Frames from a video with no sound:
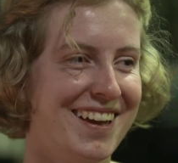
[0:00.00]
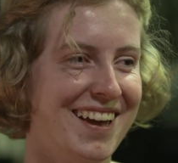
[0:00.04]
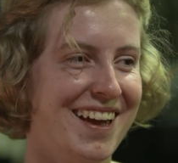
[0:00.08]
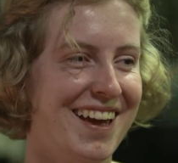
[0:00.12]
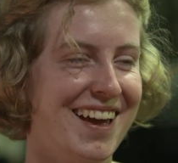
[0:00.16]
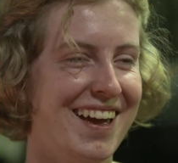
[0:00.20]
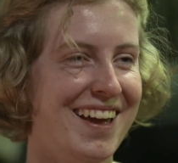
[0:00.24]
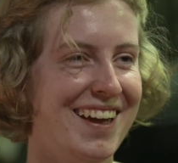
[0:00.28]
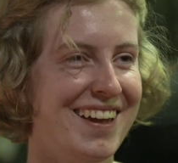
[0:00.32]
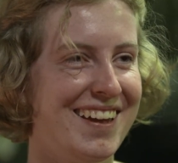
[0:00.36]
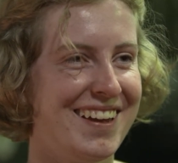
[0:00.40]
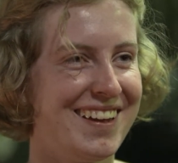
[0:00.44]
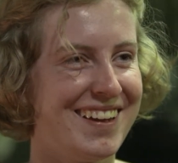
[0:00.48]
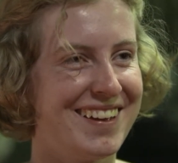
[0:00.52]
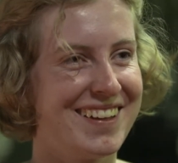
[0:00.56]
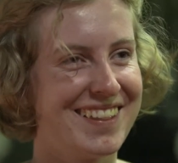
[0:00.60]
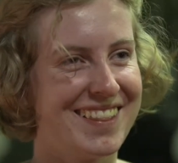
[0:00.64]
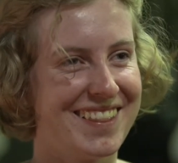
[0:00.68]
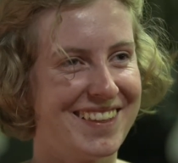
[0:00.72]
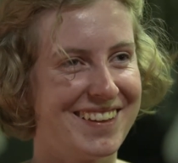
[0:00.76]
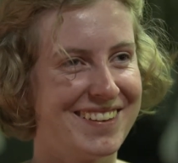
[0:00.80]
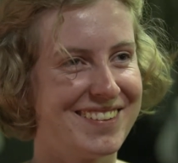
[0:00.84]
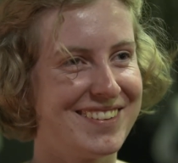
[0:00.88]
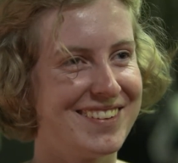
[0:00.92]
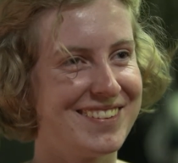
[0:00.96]
hey,
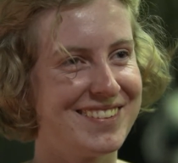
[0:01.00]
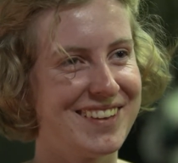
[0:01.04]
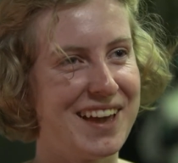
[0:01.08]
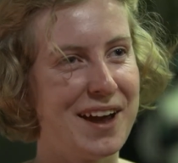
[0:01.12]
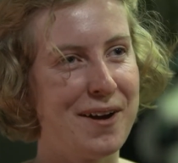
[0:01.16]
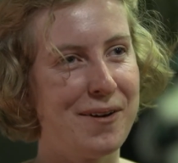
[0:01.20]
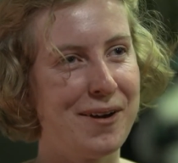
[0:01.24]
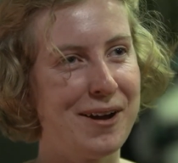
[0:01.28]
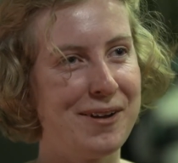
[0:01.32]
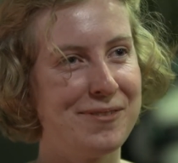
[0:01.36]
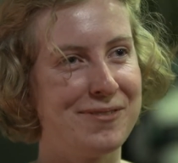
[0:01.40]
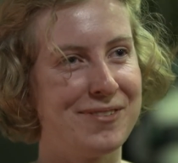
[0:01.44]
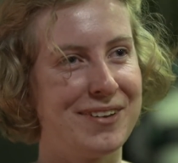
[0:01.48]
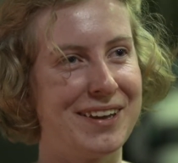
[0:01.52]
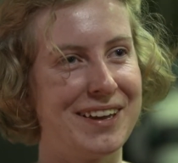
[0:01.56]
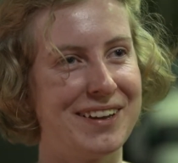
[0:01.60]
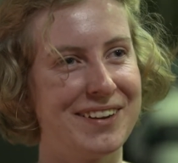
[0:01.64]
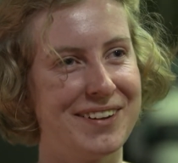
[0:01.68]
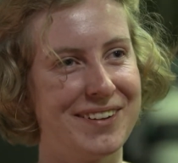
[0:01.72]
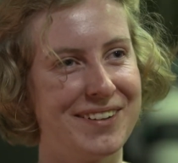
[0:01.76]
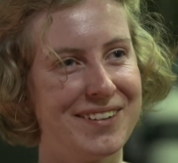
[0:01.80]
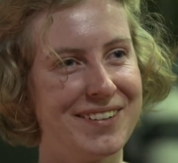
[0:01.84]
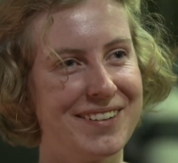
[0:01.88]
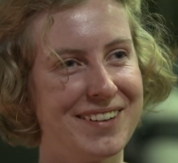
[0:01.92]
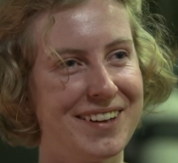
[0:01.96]
this is how I
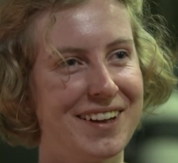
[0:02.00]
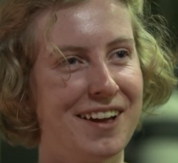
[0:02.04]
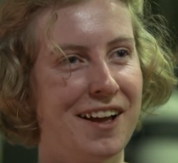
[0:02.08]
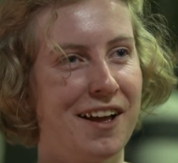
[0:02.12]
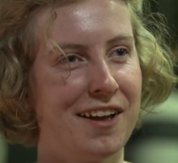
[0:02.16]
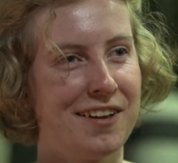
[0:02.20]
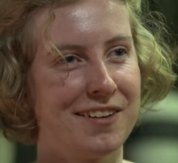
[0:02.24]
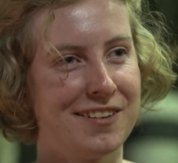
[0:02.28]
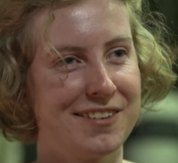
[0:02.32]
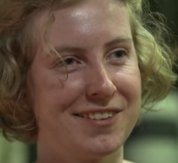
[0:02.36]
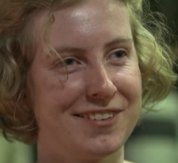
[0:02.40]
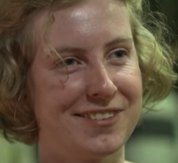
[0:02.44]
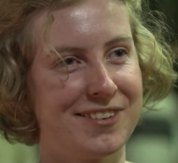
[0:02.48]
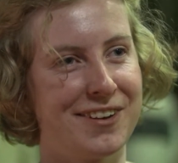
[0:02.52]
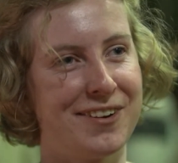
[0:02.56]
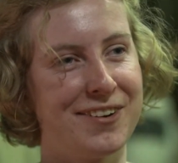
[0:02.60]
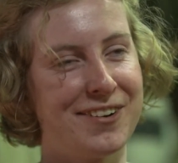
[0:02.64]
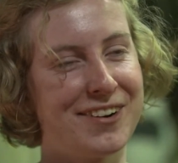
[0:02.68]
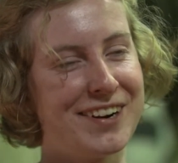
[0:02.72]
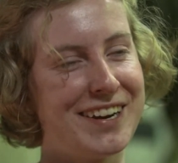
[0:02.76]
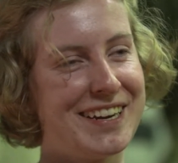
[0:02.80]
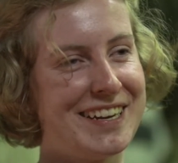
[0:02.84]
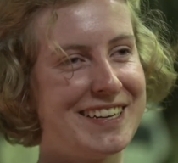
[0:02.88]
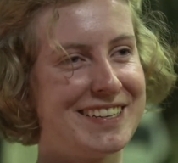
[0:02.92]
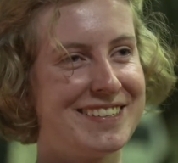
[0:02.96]
feel.
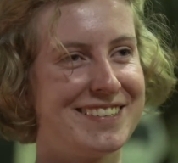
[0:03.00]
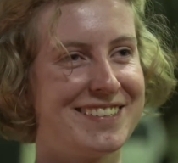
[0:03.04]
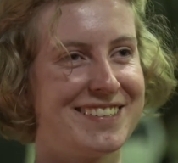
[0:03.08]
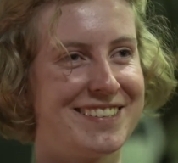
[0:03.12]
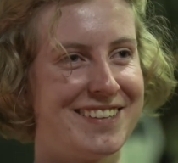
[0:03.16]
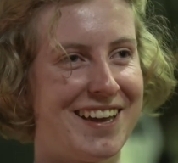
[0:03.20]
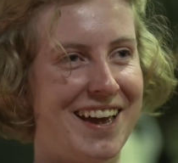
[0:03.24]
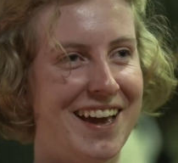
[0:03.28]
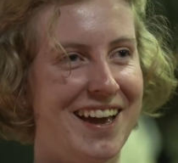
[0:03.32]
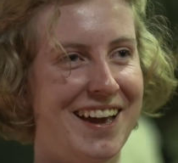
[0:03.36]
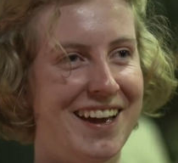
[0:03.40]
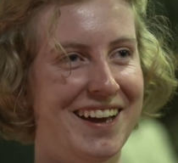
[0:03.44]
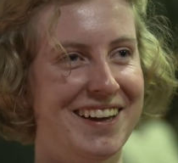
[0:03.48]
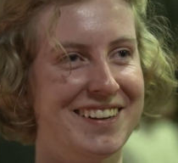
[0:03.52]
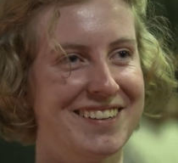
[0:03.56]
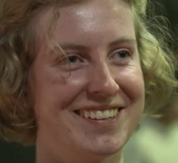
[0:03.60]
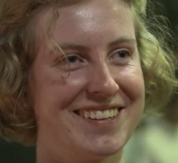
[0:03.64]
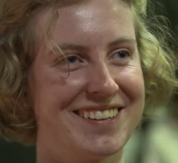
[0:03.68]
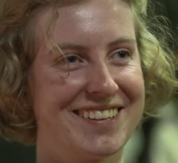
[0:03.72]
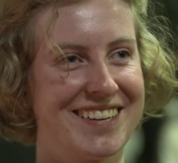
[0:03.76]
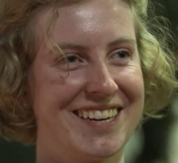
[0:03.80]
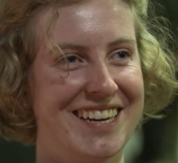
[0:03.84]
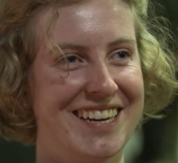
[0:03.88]
Sorry, it's sad.